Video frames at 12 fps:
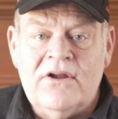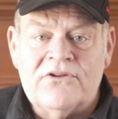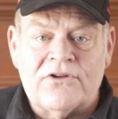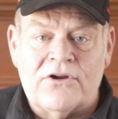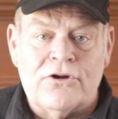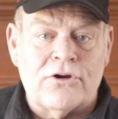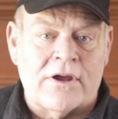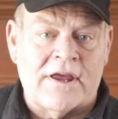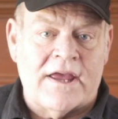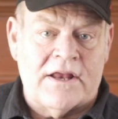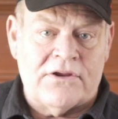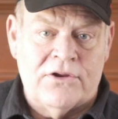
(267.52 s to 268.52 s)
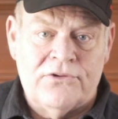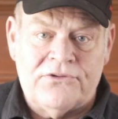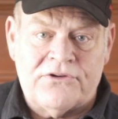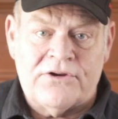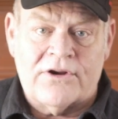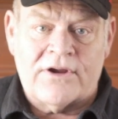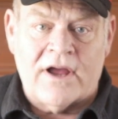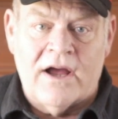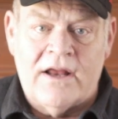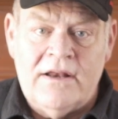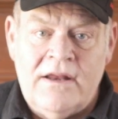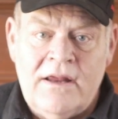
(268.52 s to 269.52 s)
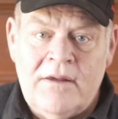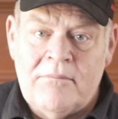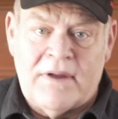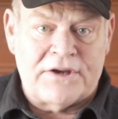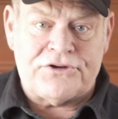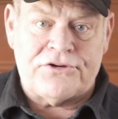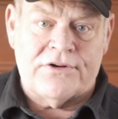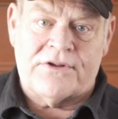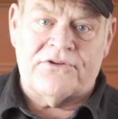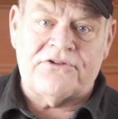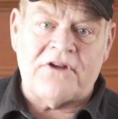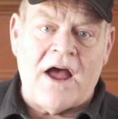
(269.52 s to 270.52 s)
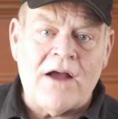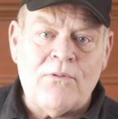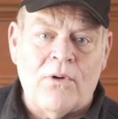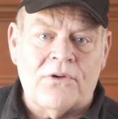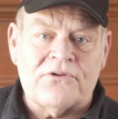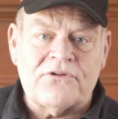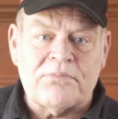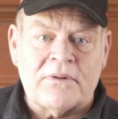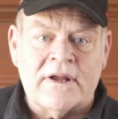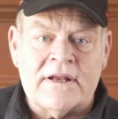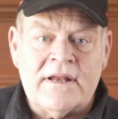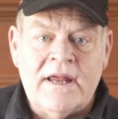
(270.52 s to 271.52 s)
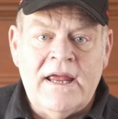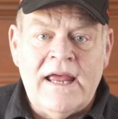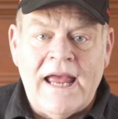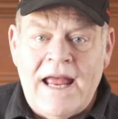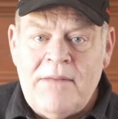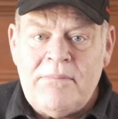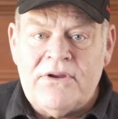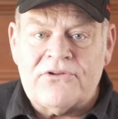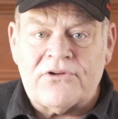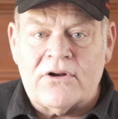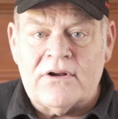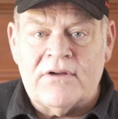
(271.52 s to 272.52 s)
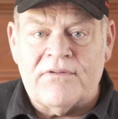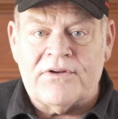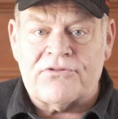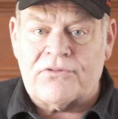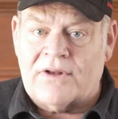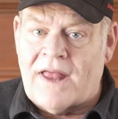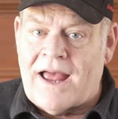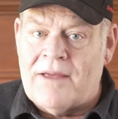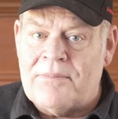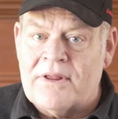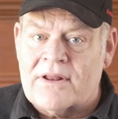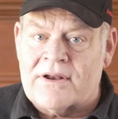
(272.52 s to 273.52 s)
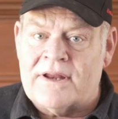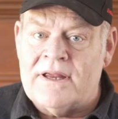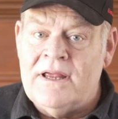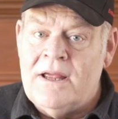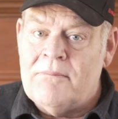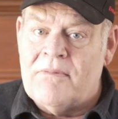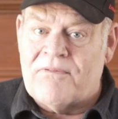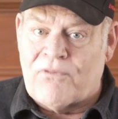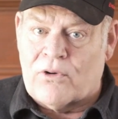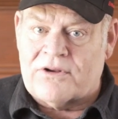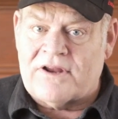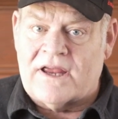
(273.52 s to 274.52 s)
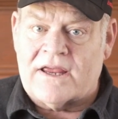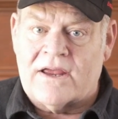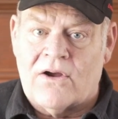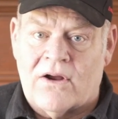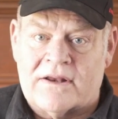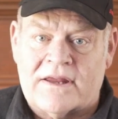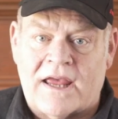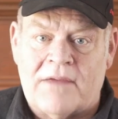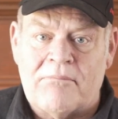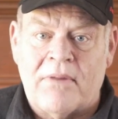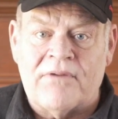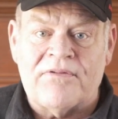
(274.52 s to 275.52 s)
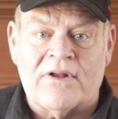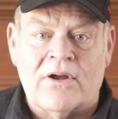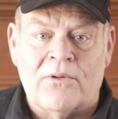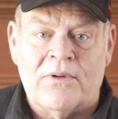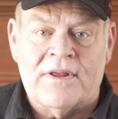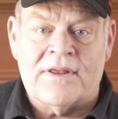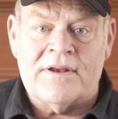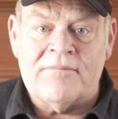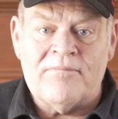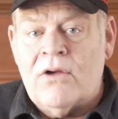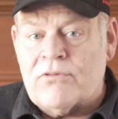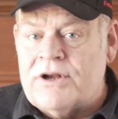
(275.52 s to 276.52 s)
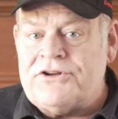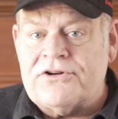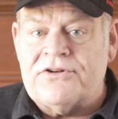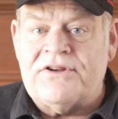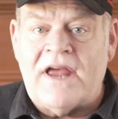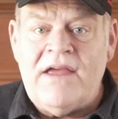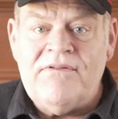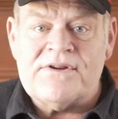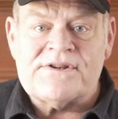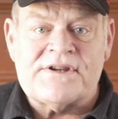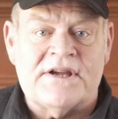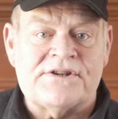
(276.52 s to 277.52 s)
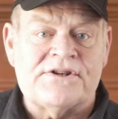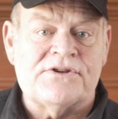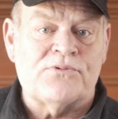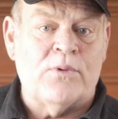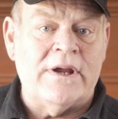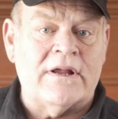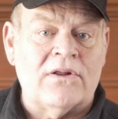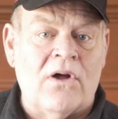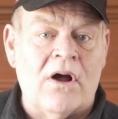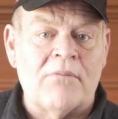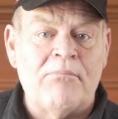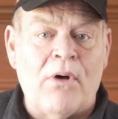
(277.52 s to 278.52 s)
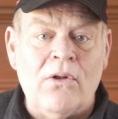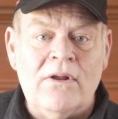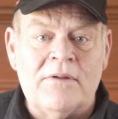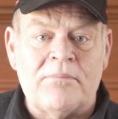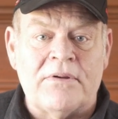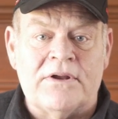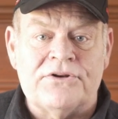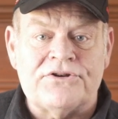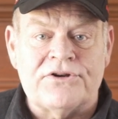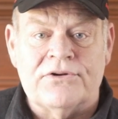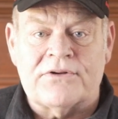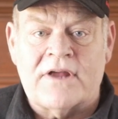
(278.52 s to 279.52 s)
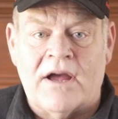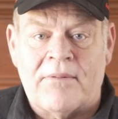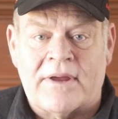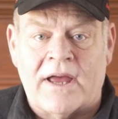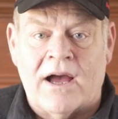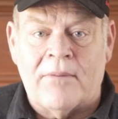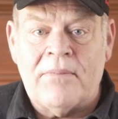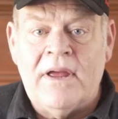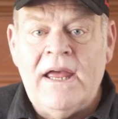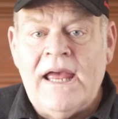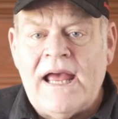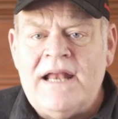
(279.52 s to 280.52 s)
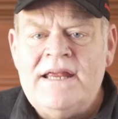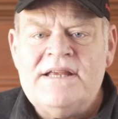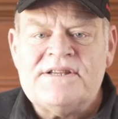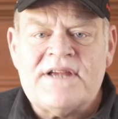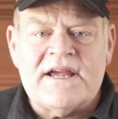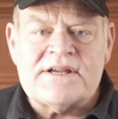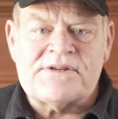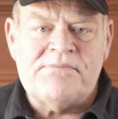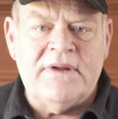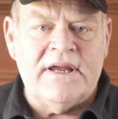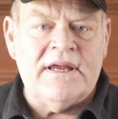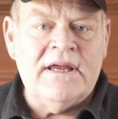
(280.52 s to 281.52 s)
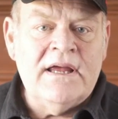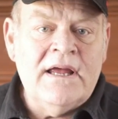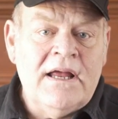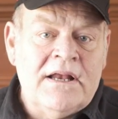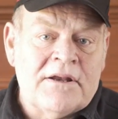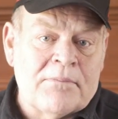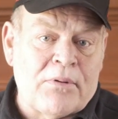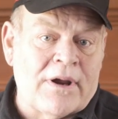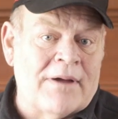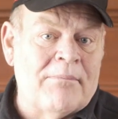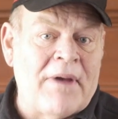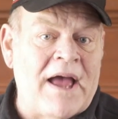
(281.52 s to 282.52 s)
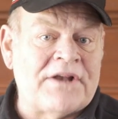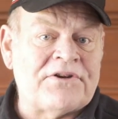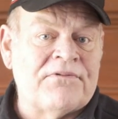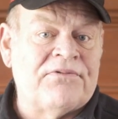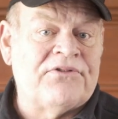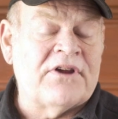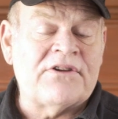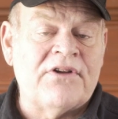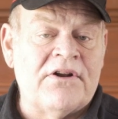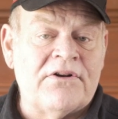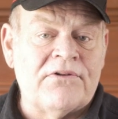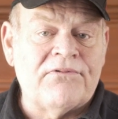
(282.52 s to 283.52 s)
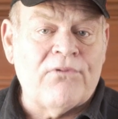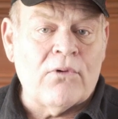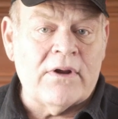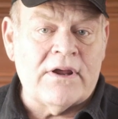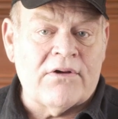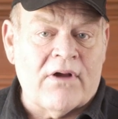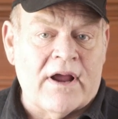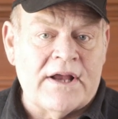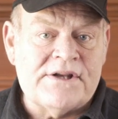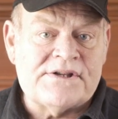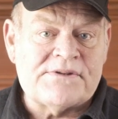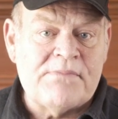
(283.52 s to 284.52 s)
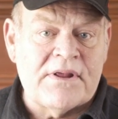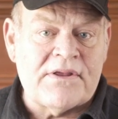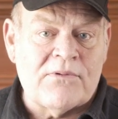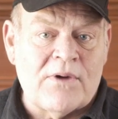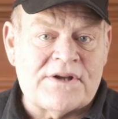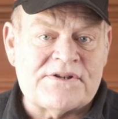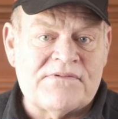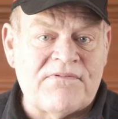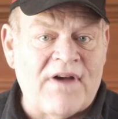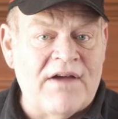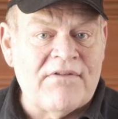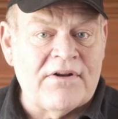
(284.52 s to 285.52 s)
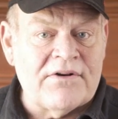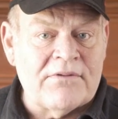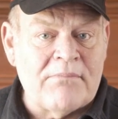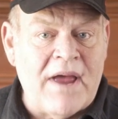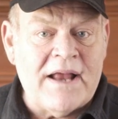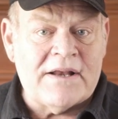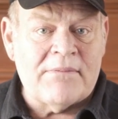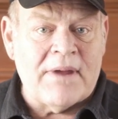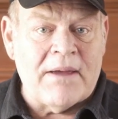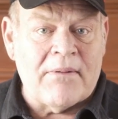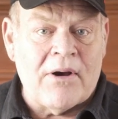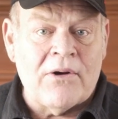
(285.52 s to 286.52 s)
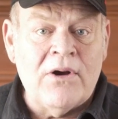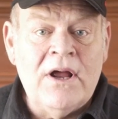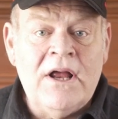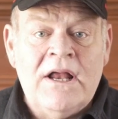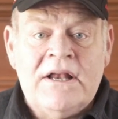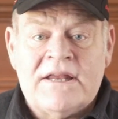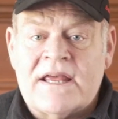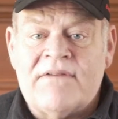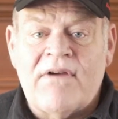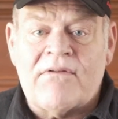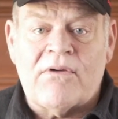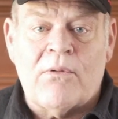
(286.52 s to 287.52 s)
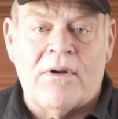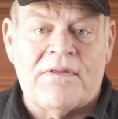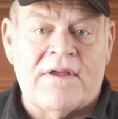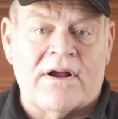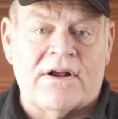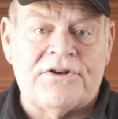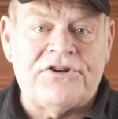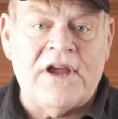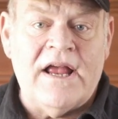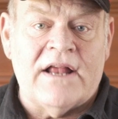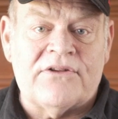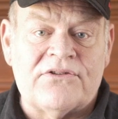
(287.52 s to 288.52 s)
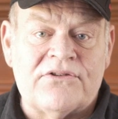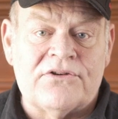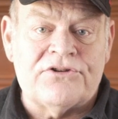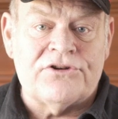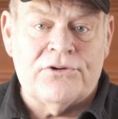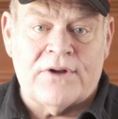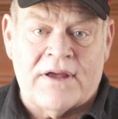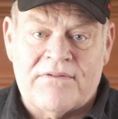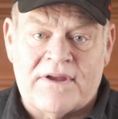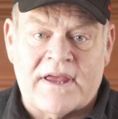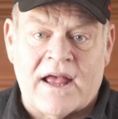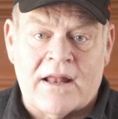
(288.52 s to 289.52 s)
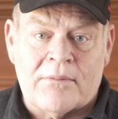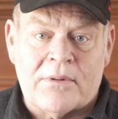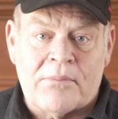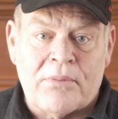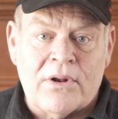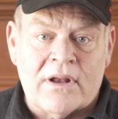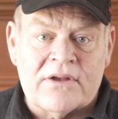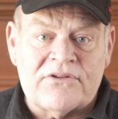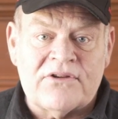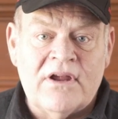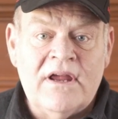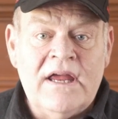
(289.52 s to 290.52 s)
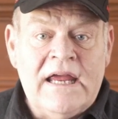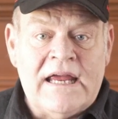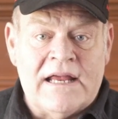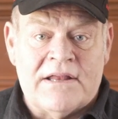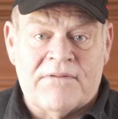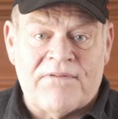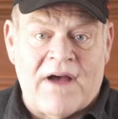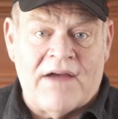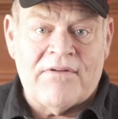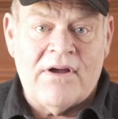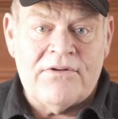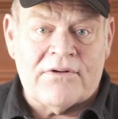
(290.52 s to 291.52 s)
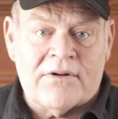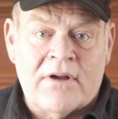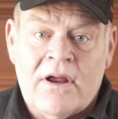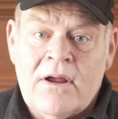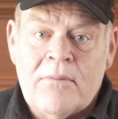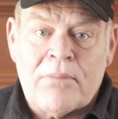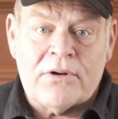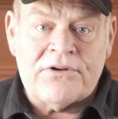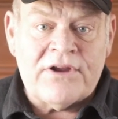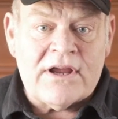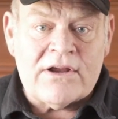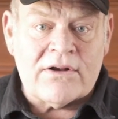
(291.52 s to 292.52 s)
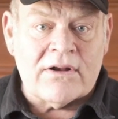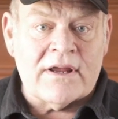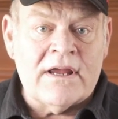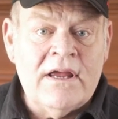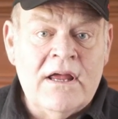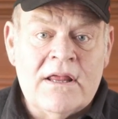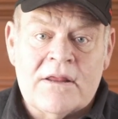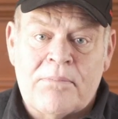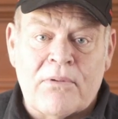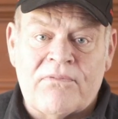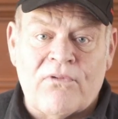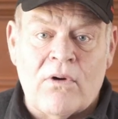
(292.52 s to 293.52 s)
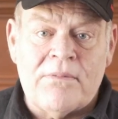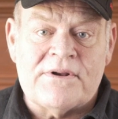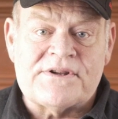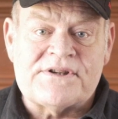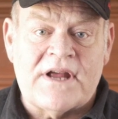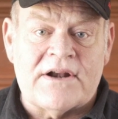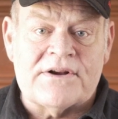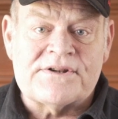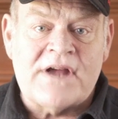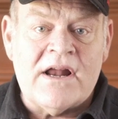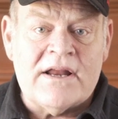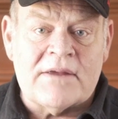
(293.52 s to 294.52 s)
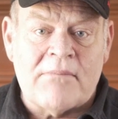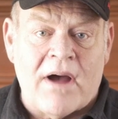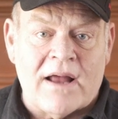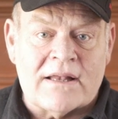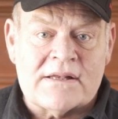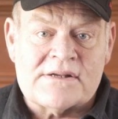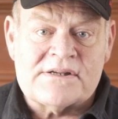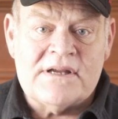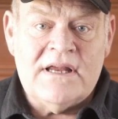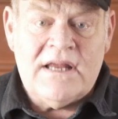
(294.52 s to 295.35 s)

so you can get used to your gun, make sure the stock won't split, and be certain of its reliability before taking on Cape Buffalo with it. Richard Davis has his week-long bowling pin shoot coming up, and he's asked me to bring a batch of 640 grain Smith & Wesson 500 Magnum ammo to give everyone there a chance to shoot heavy caliber bullets in the 500, particularly the Performance Center's hunting models